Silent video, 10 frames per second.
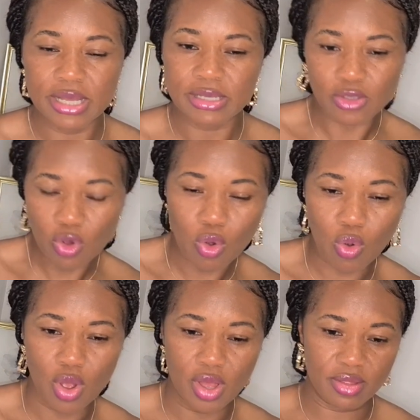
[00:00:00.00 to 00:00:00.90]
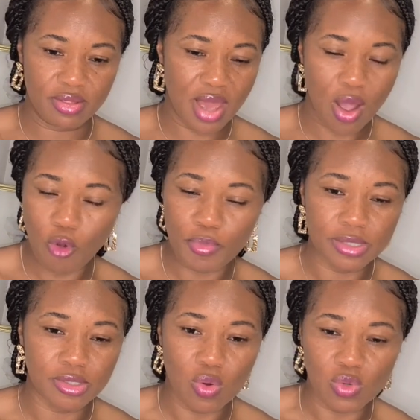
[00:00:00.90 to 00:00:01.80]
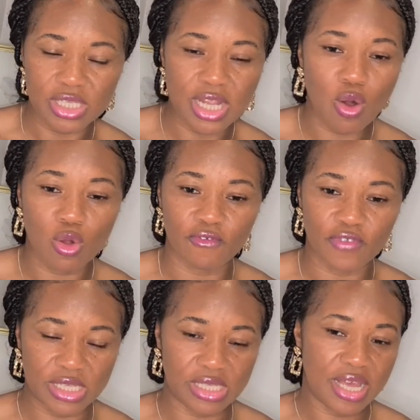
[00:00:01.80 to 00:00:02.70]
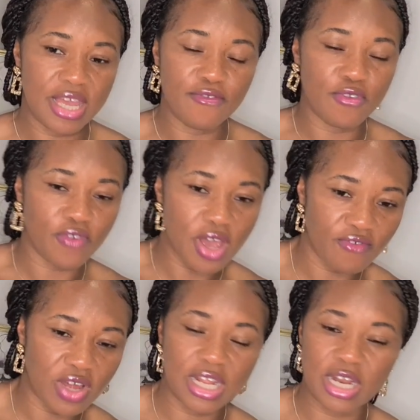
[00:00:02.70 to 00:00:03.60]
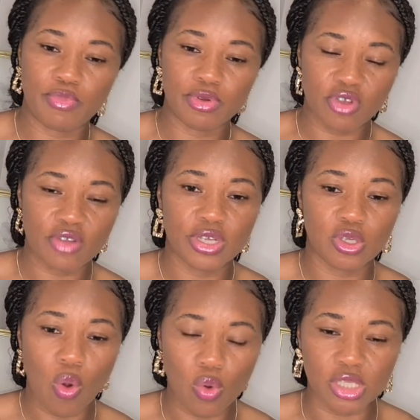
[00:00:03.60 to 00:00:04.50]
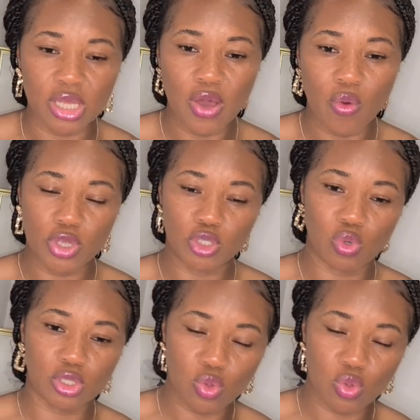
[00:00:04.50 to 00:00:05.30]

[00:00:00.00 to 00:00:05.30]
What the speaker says: So they are hoping to consider all of this, that if you've ever done a postgraduate course which was